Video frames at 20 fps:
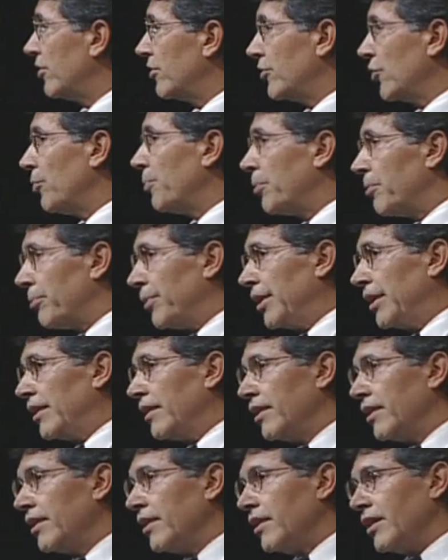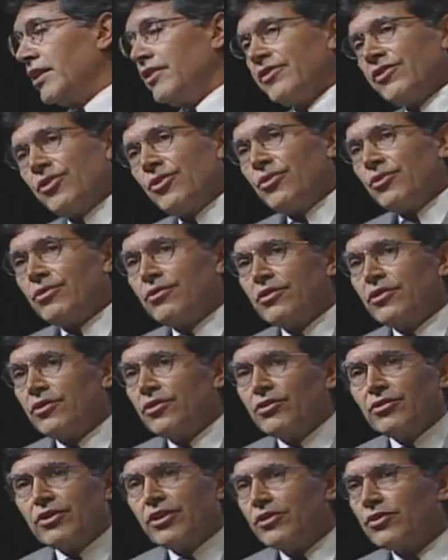and dopamine. And so
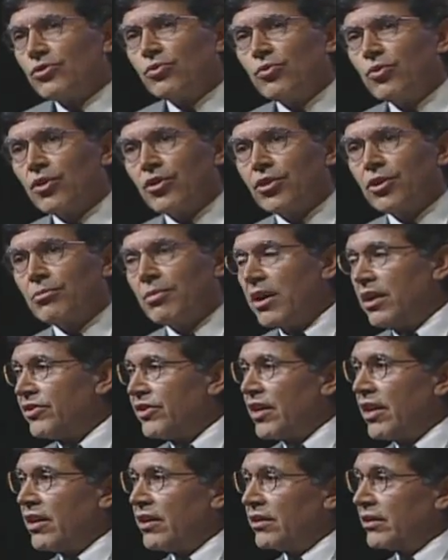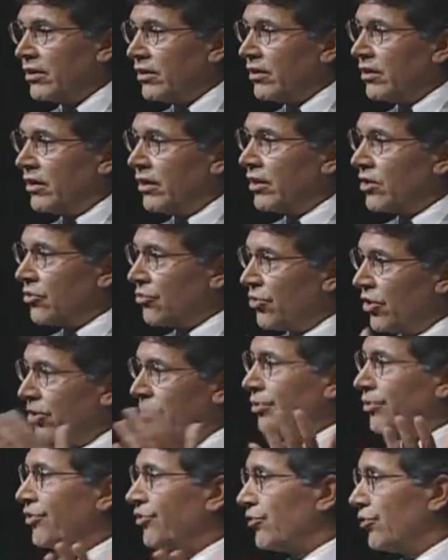you don't need to worry about that
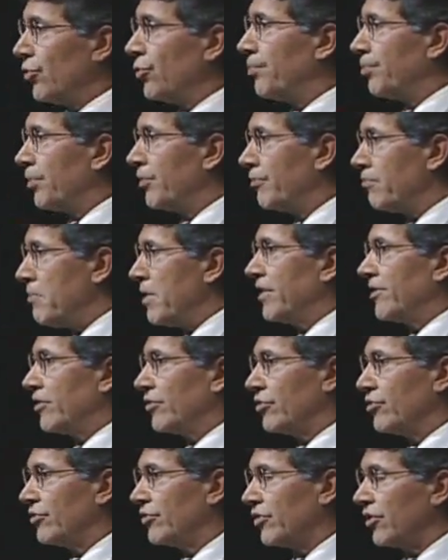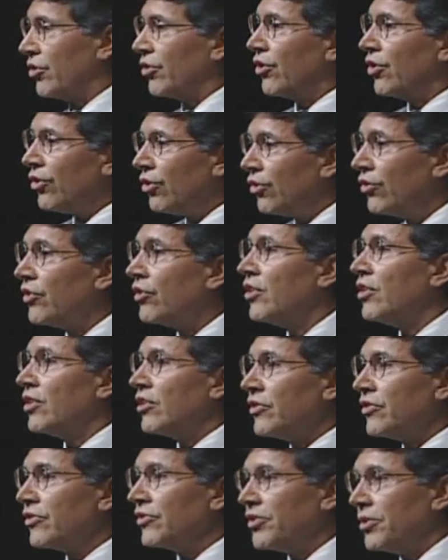incredible soup of messages. They're
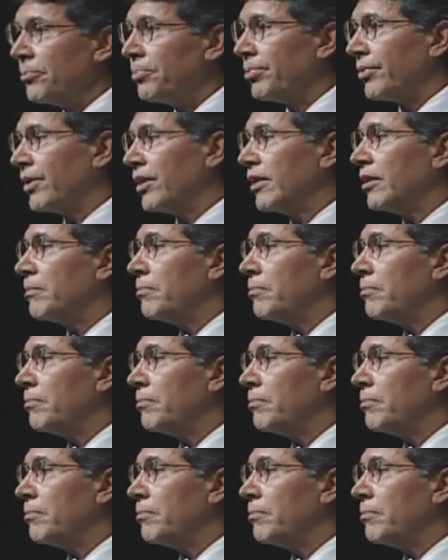all simply